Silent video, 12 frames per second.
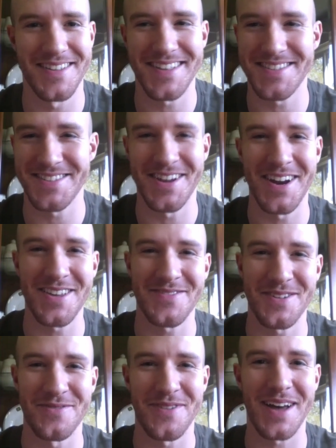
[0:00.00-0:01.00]
it's not
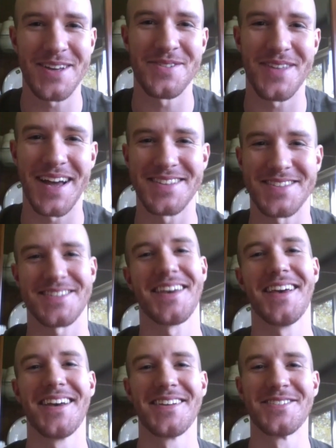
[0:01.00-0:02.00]
even a value that's
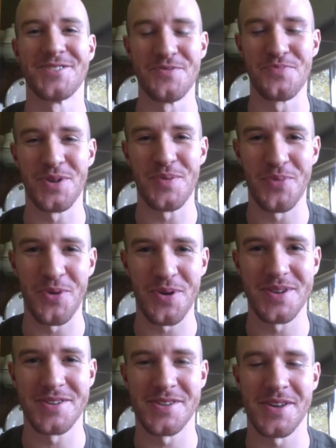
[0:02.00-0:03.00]
super
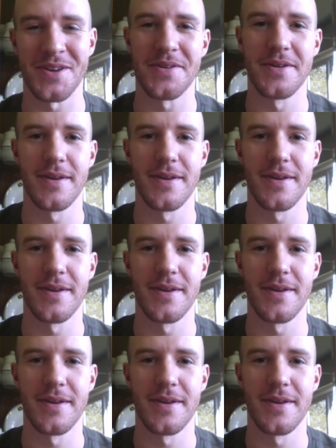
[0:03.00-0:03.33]
important to you.